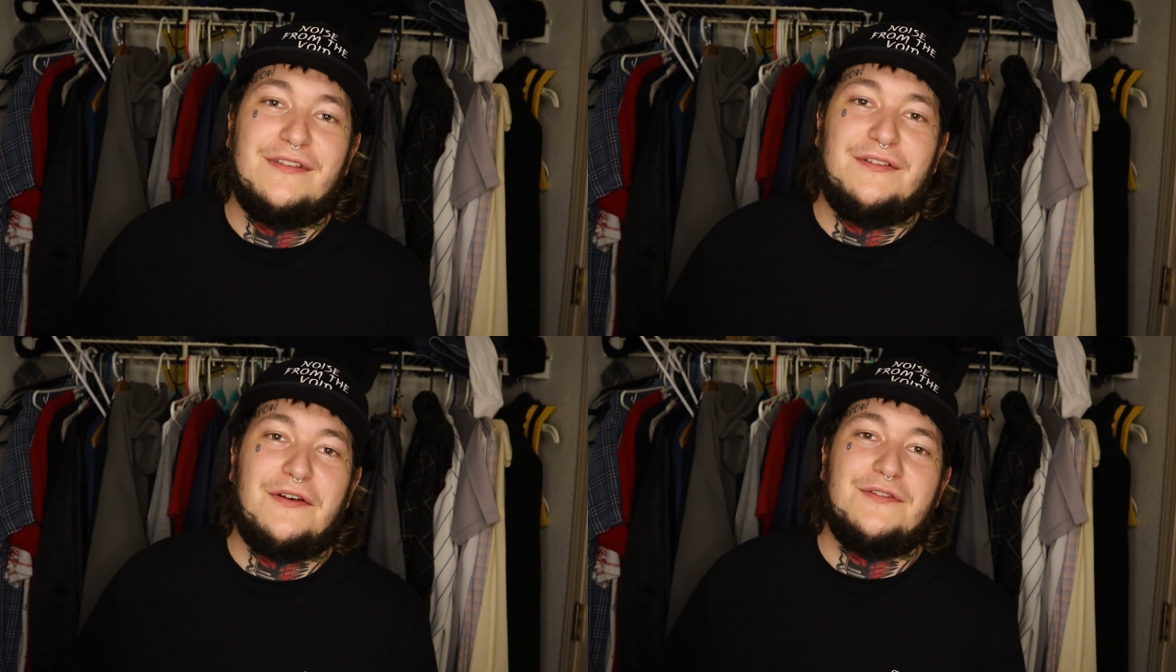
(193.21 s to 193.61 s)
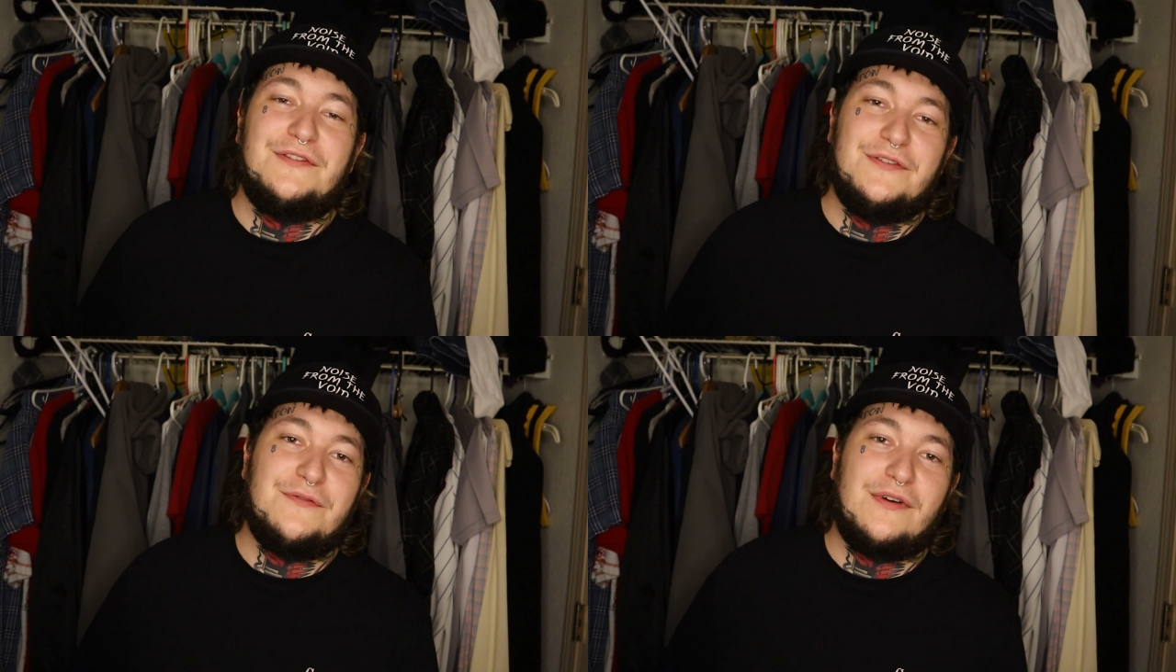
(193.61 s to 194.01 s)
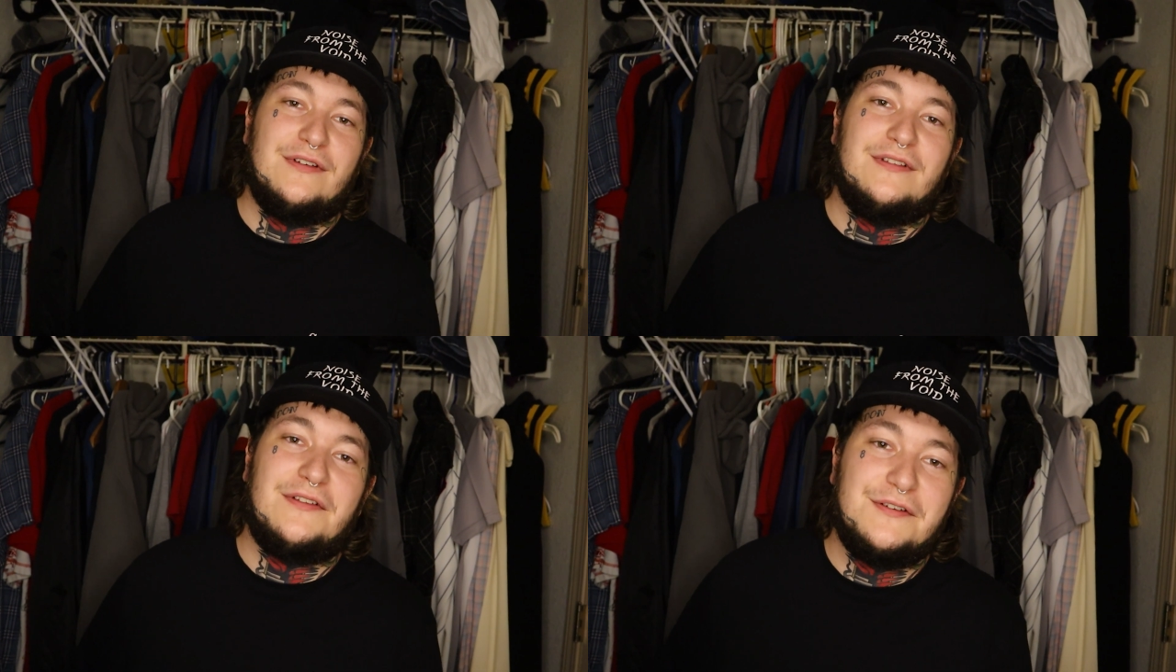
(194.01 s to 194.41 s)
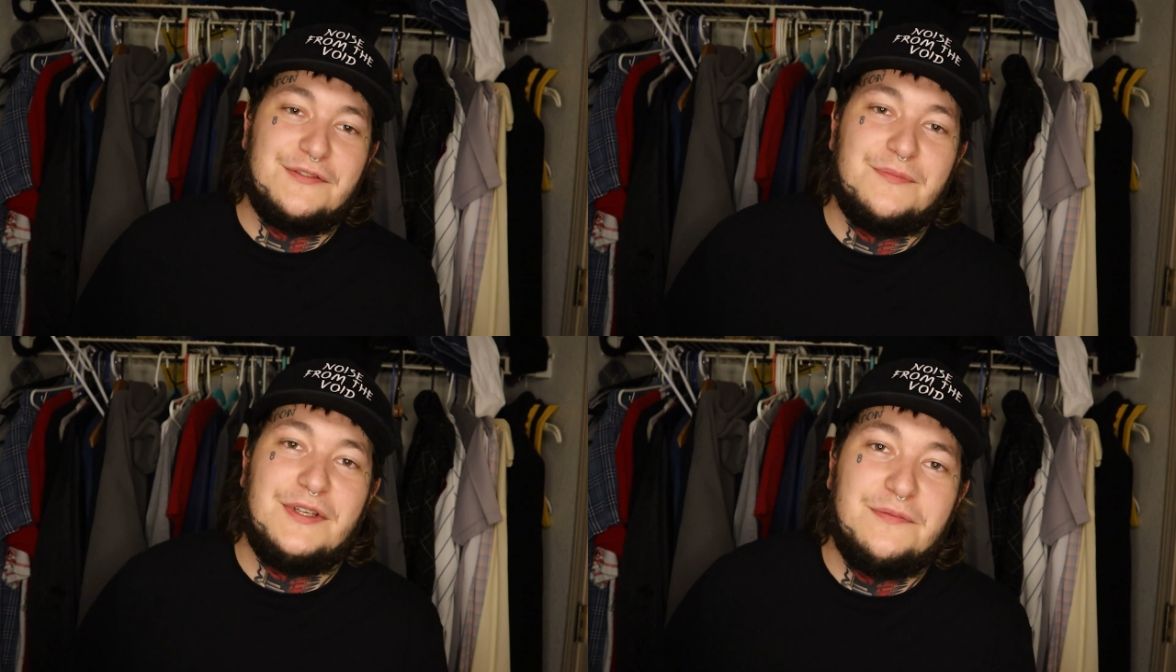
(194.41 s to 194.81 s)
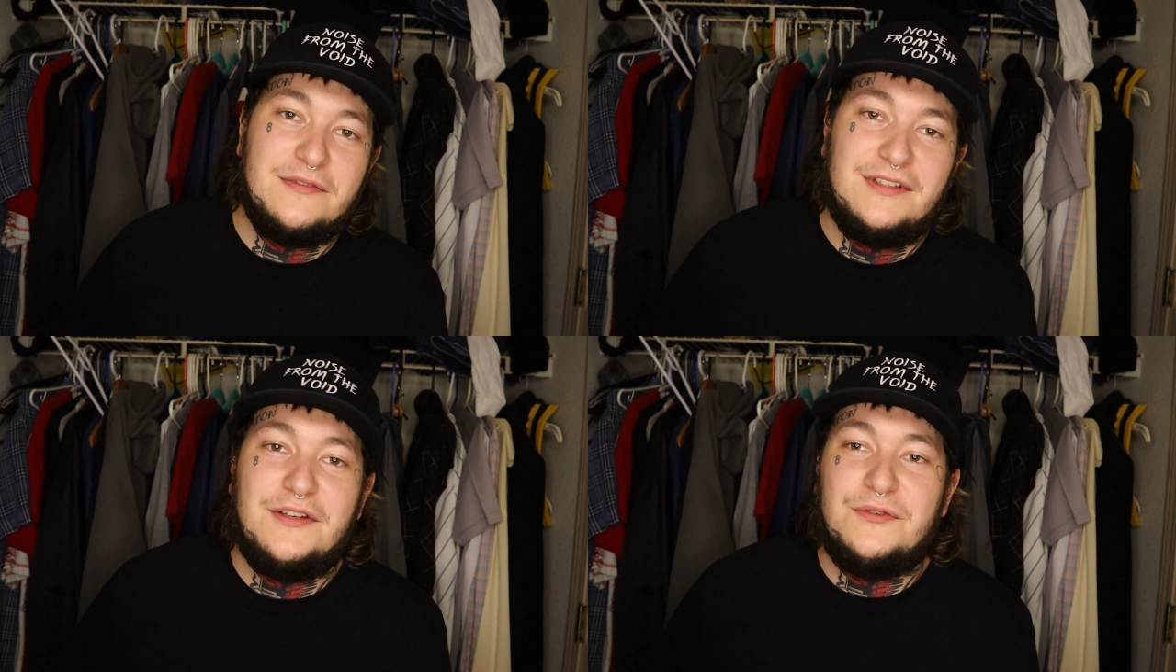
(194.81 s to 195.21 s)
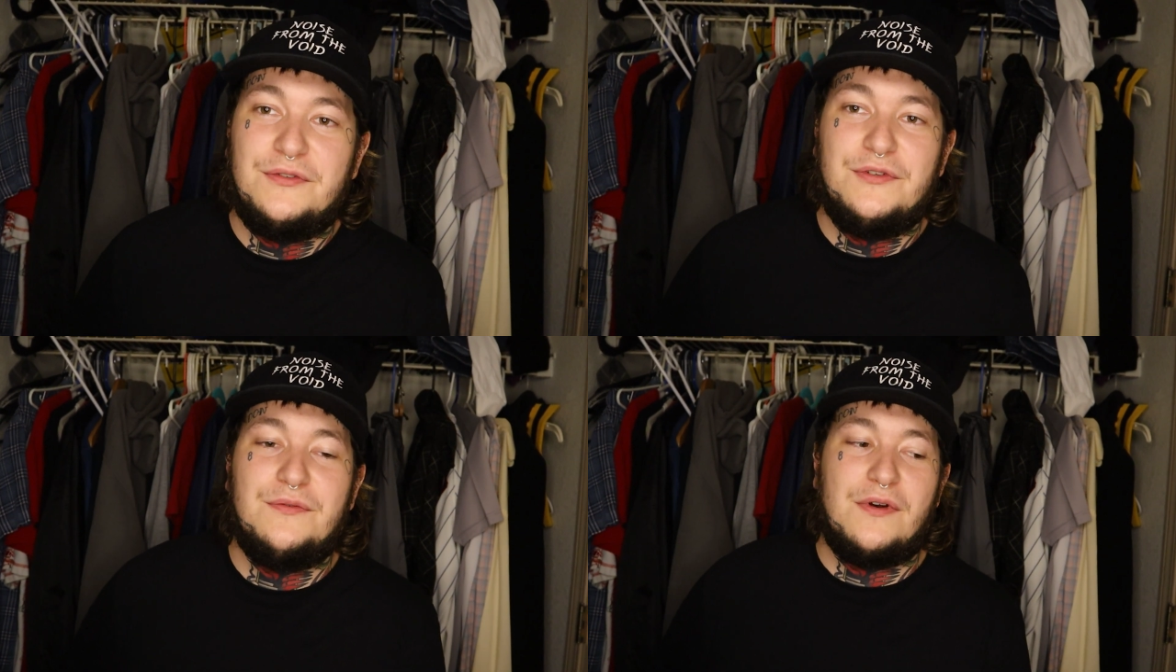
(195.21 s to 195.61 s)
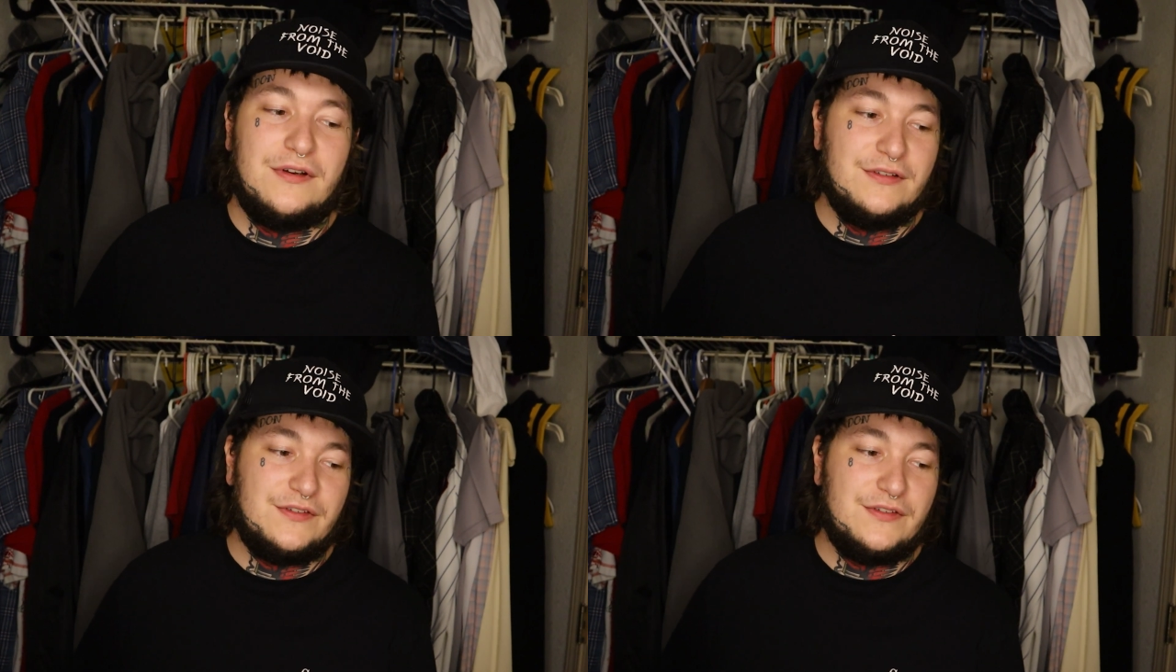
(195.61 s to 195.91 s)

The larger you are, the larger people that know who you are.